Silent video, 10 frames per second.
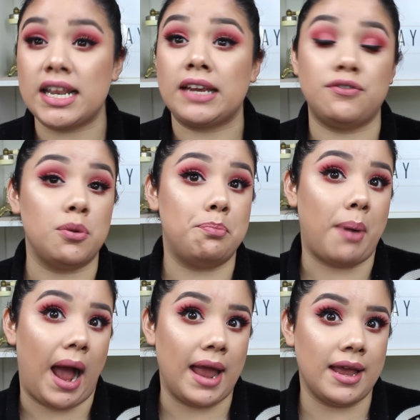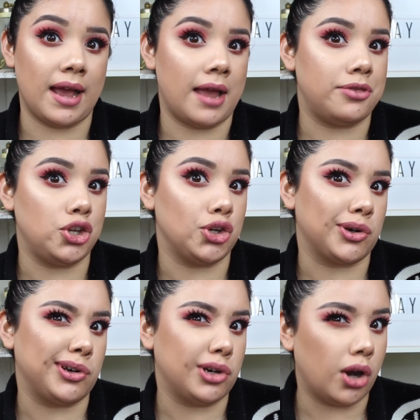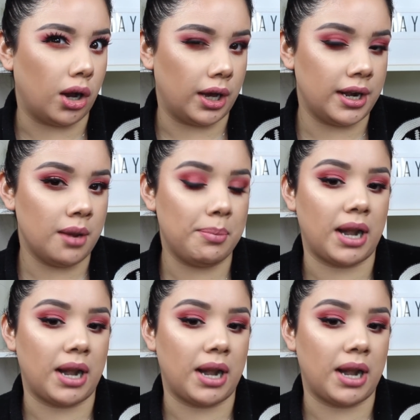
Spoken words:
Like if you buy it, I think you're good,